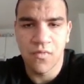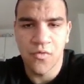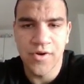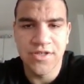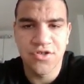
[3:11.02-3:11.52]

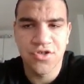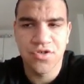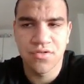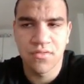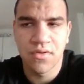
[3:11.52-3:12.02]

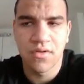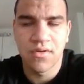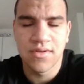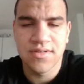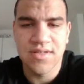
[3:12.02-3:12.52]
reach
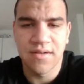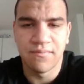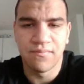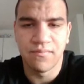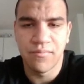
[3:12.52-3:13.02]

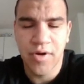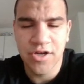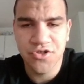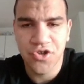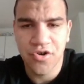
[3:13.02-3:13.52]
some
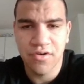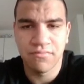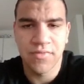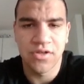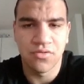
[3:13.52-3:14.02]
pressure
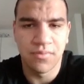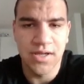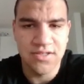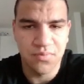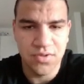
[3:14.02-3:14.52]
into
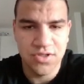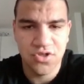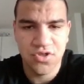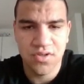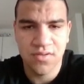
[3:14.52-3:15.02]
black's
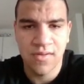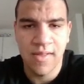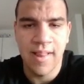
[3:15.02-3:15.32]
position.